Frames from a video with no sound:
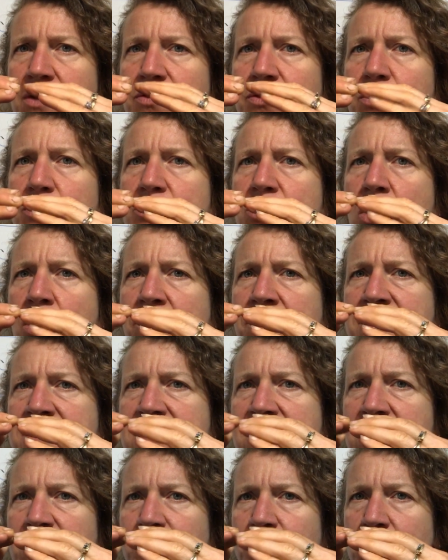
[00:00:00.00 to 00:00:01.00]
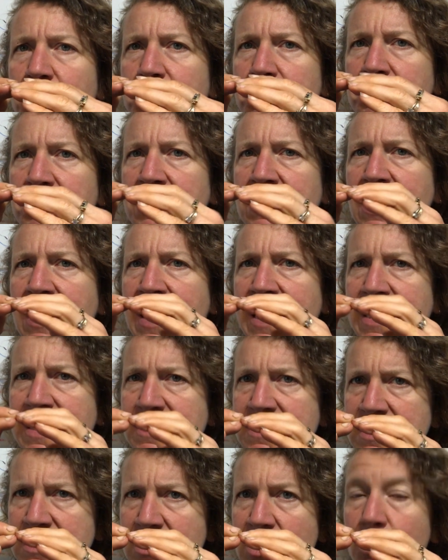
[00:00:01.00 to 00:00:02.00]
There's all these different
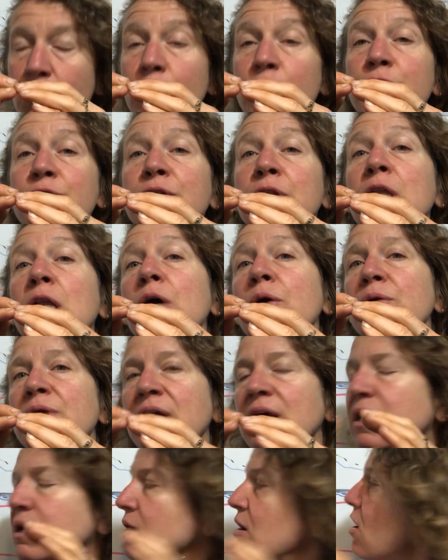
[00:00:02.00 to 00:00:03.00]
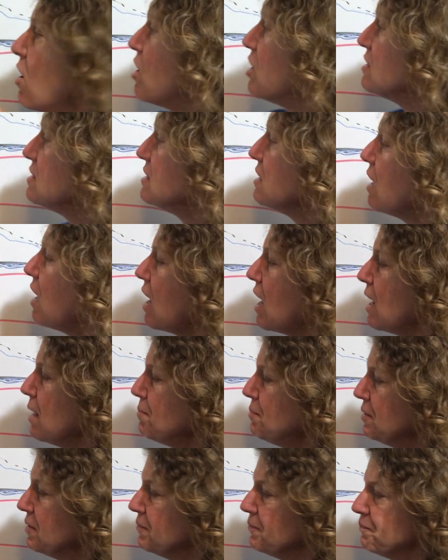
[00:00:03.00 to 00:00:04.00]
plates that are floating on
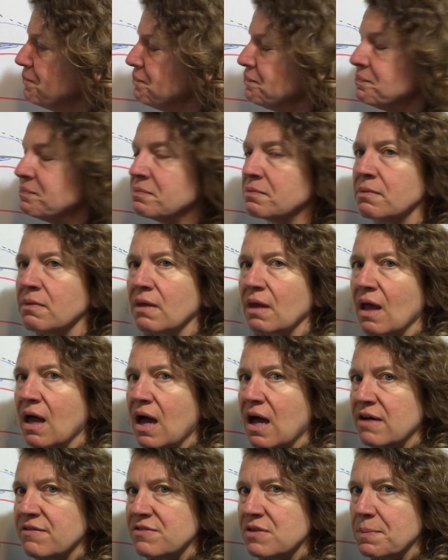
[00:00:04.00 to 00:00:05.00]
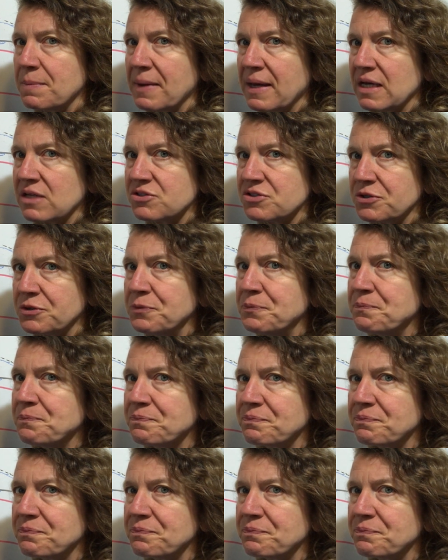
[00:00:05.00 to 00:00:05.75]
top of the mantle.